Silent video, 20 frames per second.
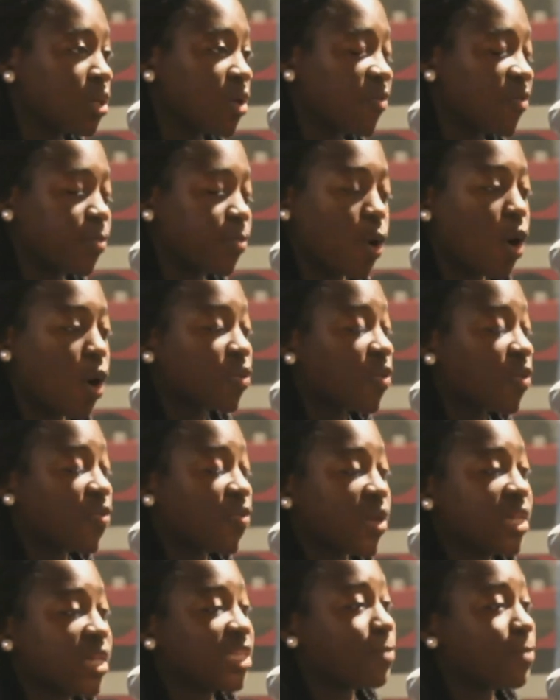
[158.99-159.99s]
from all the
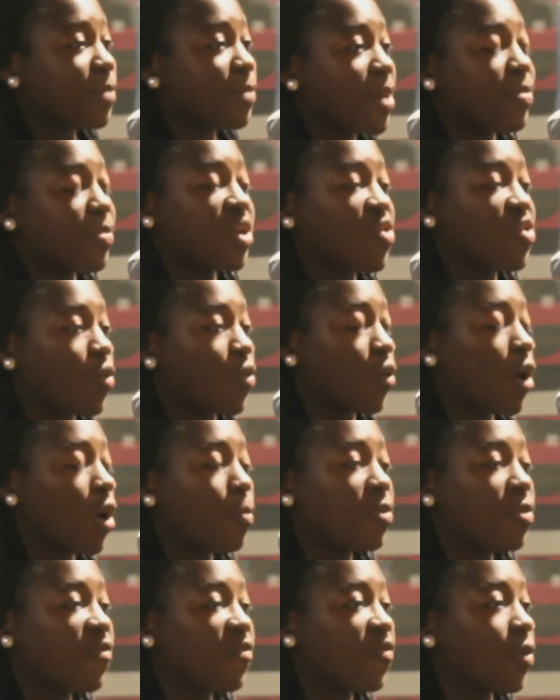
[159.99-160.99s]
things that made me grow
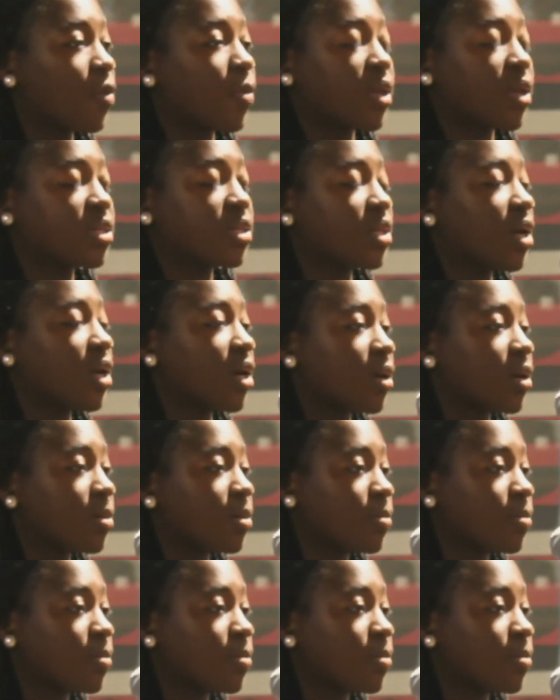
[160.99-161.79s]
up before my time.